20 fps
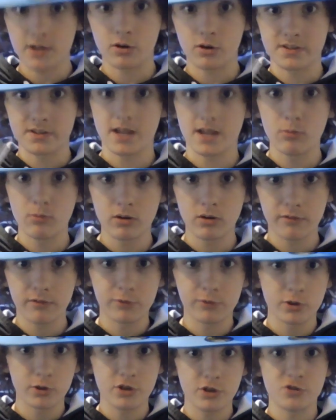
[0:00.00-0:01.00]
end on day 1
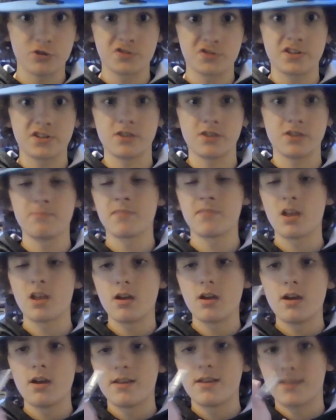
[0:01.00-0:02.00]
of free agency,
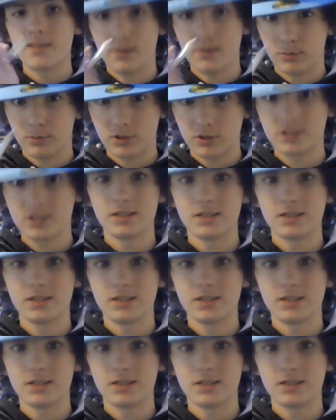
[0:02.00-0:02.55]
then